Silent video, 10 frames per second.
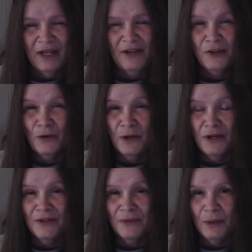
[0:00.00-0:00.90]
8
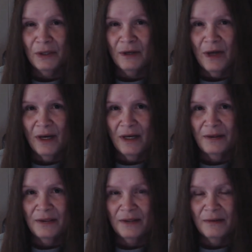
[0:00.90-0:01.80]
degrees one
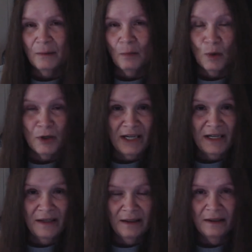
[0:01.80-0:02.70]
night, morning,